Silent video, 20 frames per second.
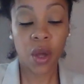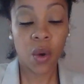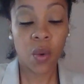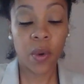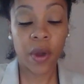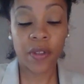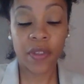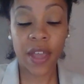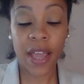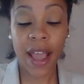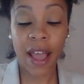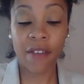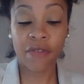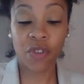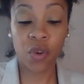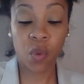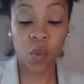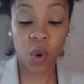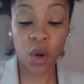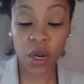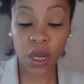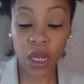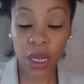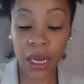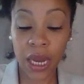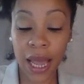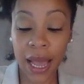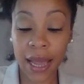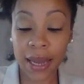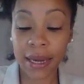where they have to work a
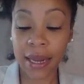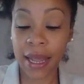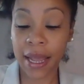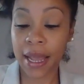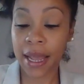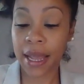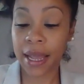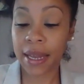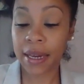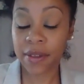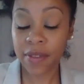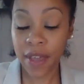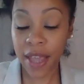lot and